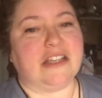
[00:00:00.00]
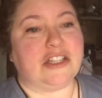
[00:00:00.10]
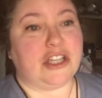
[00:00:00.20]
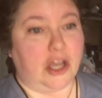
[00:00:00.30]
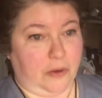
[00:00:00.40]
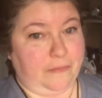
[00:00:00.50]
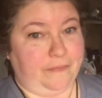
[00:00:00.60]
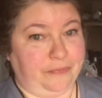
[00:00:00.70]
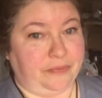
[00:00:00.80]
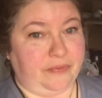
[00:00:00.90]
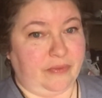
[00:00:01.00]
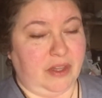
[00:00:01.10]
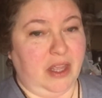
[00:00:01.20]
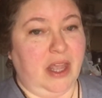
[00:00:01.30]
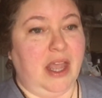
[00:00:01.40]
So,
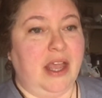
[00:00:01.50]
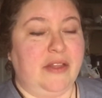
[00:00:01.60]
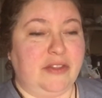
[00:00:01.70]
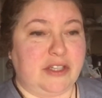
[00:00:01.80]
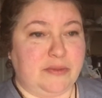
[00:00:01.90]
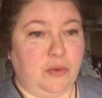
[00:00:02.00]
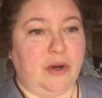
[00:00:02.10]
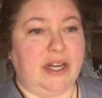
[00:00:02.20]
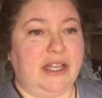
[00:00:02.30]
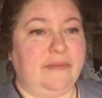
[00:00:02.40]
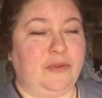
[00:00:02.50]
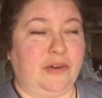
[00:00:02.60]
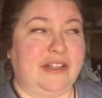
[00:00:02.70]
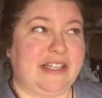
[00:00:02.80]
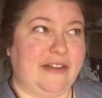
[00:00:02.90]
this morning
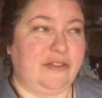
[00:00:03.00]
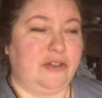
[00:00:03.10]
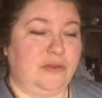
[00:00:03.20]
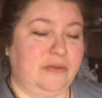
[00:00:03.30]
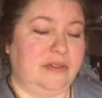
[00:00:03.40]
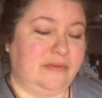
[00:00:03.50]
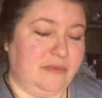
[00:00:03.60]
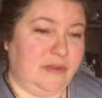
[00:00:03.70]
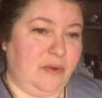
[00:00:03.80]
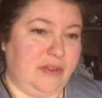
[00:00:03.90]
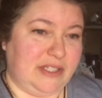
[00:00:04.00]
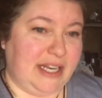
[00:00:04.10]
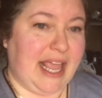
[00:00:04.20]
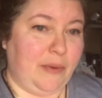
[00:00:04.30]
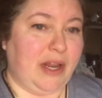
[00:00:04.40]
or this afternoon,
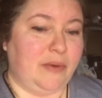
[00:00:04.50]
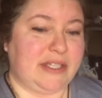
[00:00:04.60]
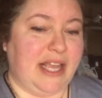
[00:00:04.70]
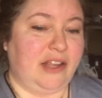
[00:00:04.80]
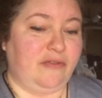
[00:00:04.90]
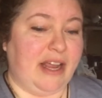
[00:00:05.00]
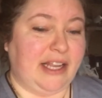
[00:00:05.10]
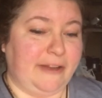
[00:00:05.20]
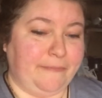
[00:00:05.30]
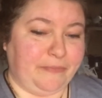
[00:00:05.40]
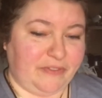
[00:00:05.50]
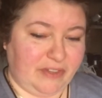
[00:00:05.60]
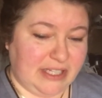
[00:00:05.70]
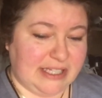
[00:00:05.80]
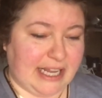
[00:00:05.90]
today when I was getting ready
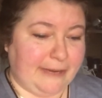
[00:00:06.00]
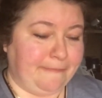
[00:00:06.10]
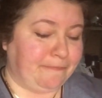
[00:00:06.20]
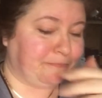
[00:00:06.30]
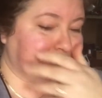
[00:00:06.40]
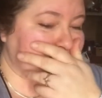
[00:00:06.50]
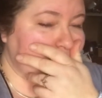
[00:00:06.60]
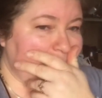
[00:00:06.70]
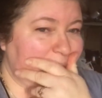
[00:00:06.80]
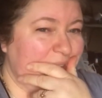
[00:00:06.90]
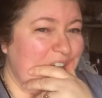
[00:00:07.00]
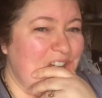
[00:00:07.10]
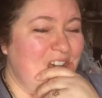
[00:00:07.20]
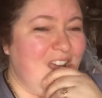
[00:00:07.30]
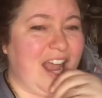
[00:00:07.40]
for the day,
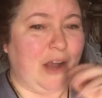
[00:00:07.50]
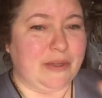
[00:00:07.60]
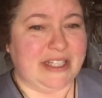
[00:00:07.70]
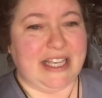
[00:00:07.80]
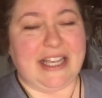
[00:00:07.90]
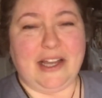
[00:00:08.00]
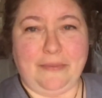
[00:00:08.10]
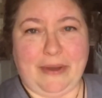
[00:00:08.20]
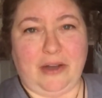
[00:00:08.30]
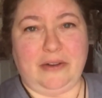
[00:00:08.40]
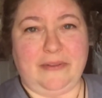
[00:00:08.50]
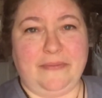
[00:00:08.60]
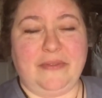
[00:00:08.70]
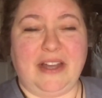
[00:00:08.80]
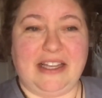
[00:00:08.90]
I was thinking about
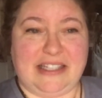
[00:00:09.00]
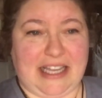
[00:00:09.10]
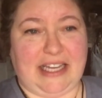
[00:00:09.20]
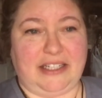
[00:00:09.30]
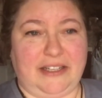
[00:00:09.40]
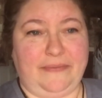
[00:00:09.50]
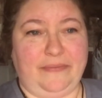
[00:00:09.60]
a saint.